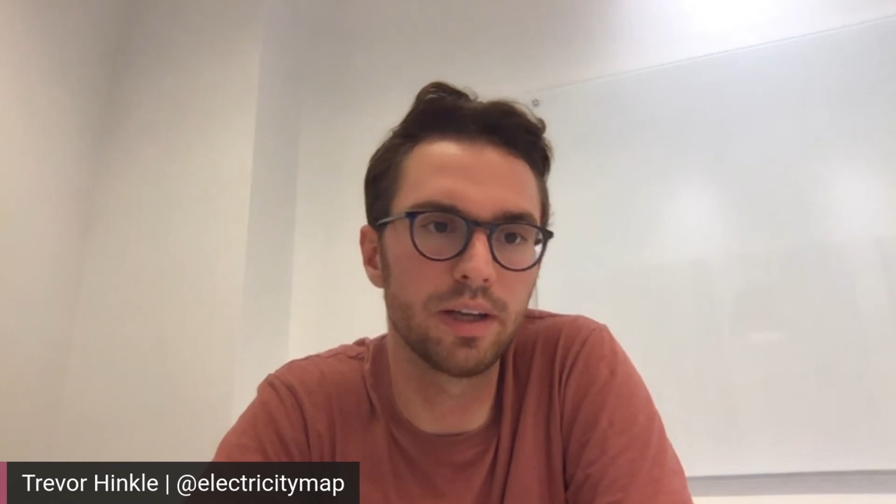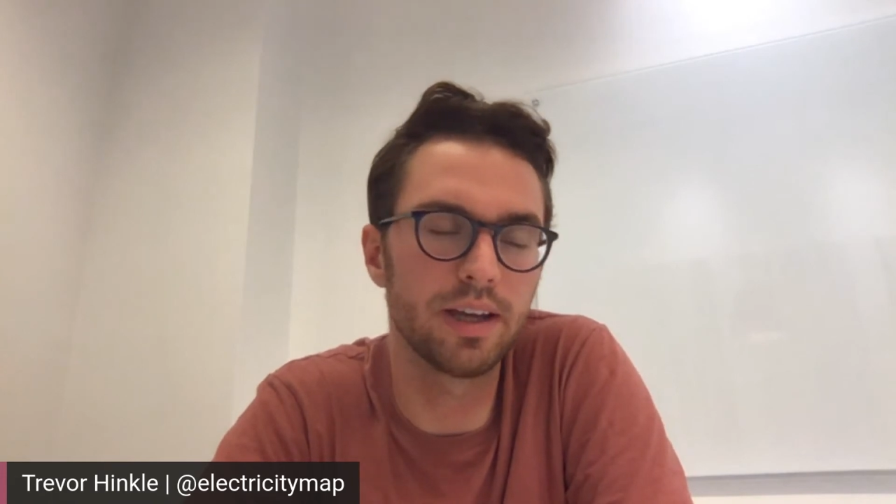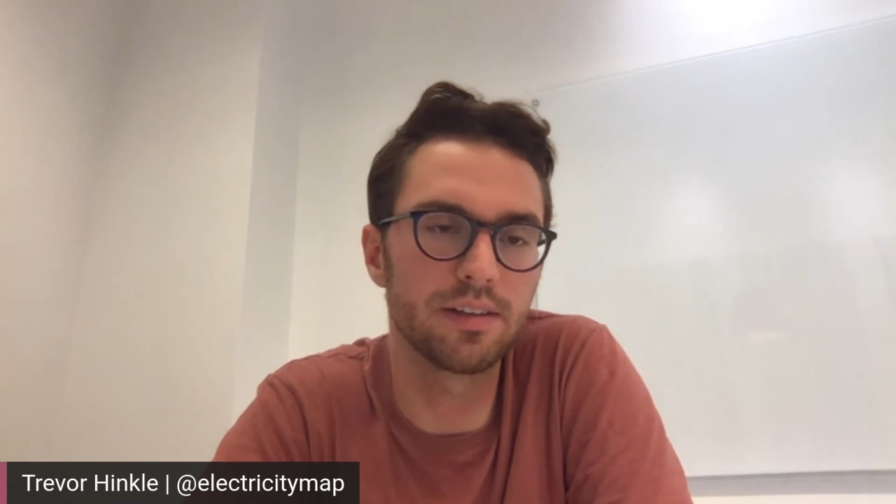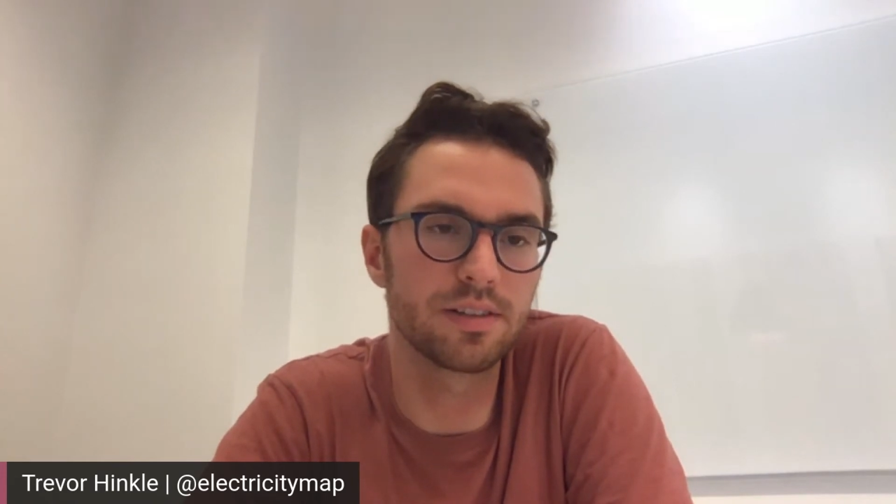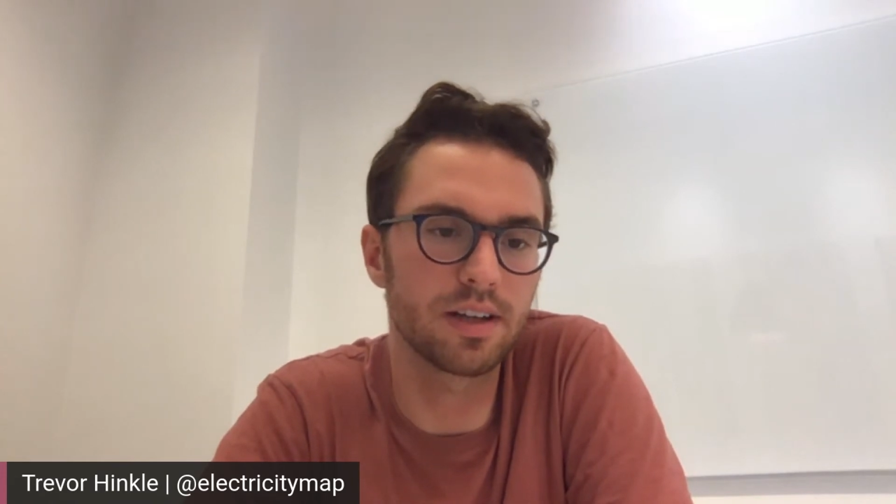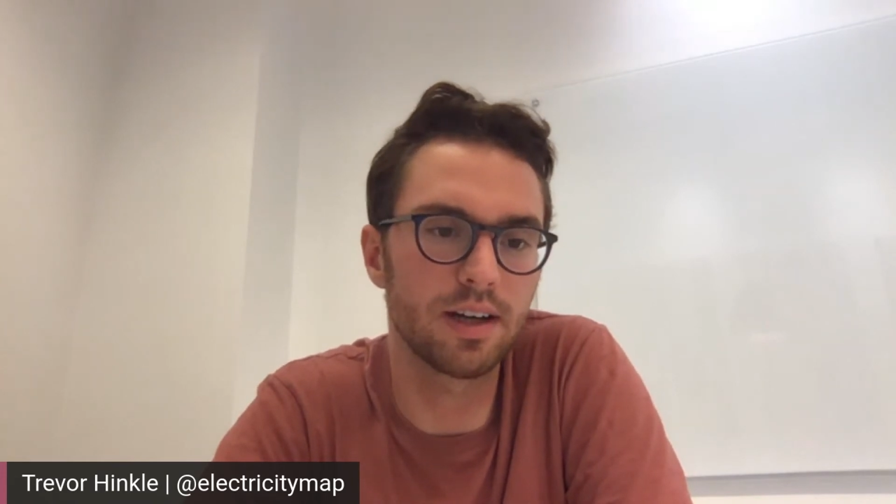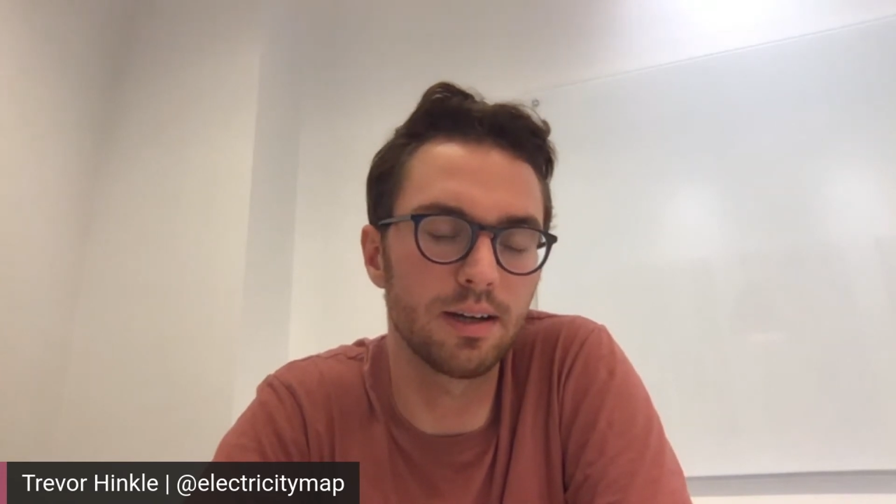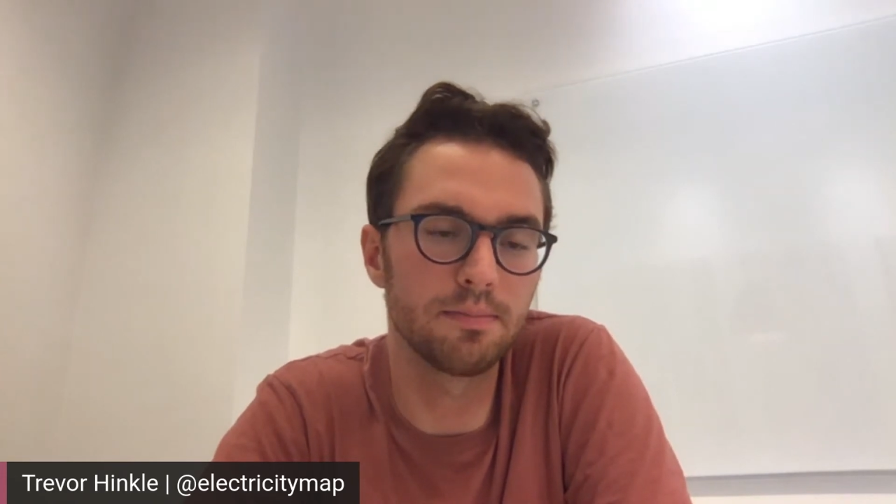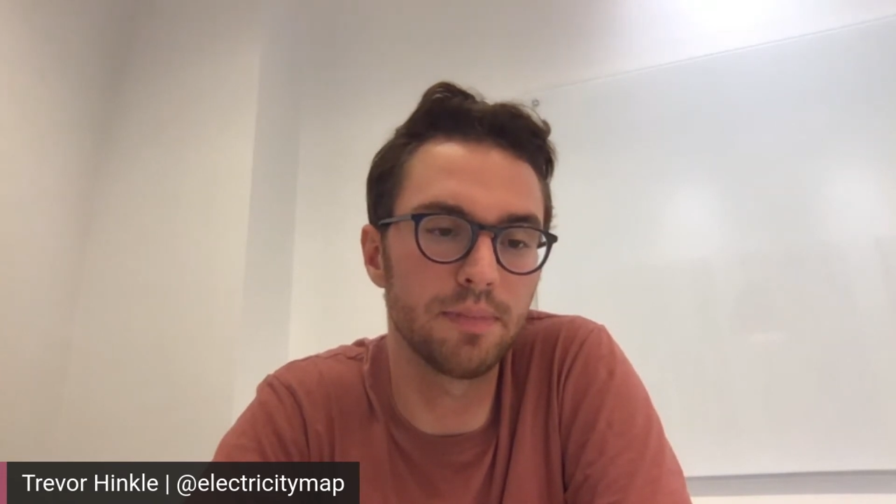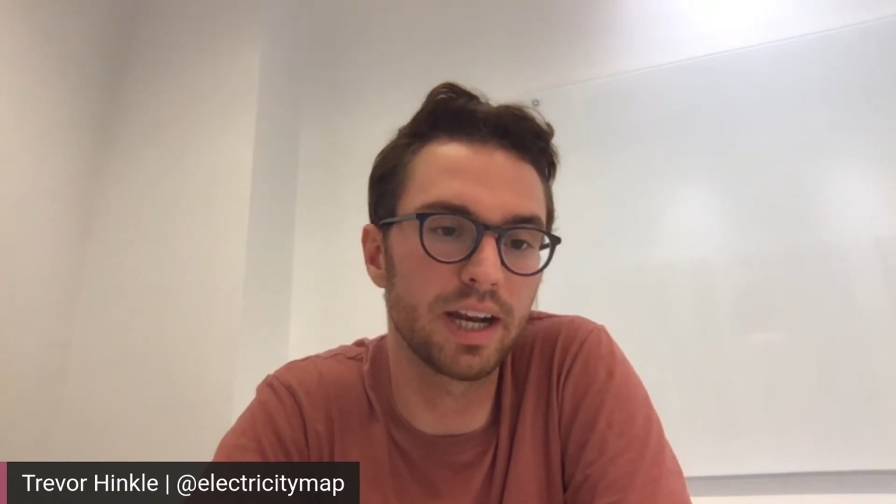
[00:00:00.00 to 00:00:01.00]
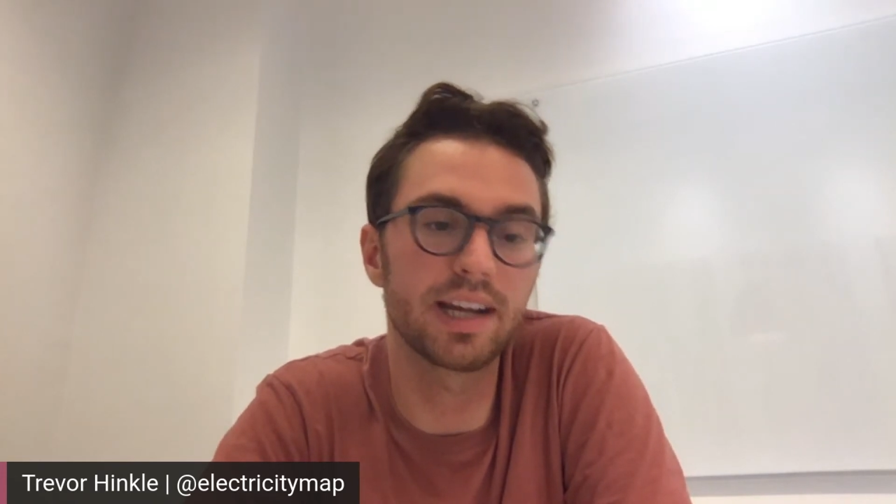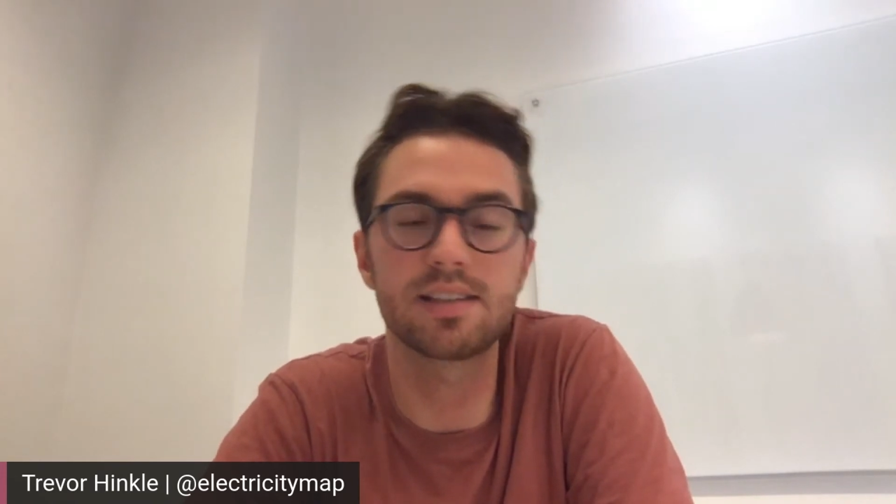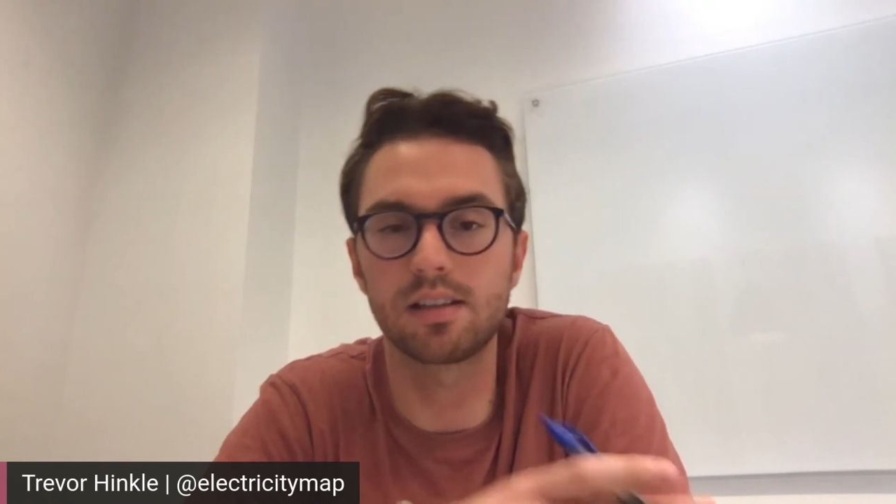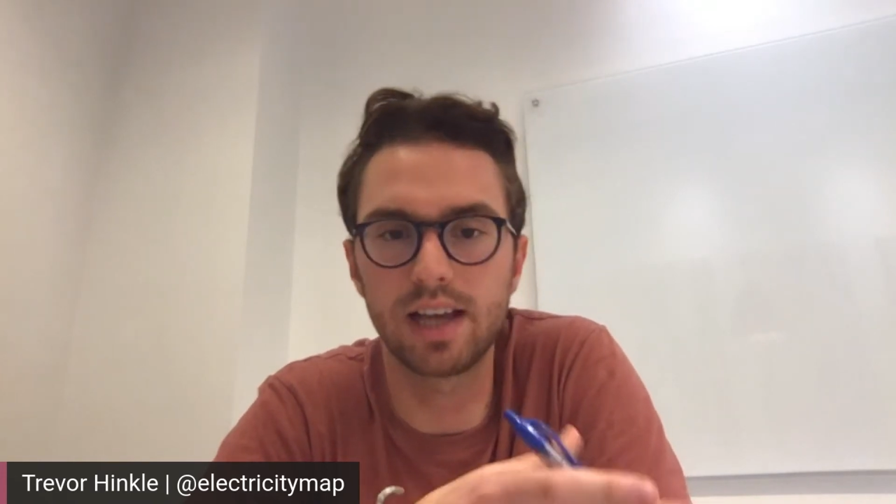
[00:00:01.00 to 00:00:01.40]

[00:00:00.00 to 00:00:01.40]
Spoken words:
And I guess the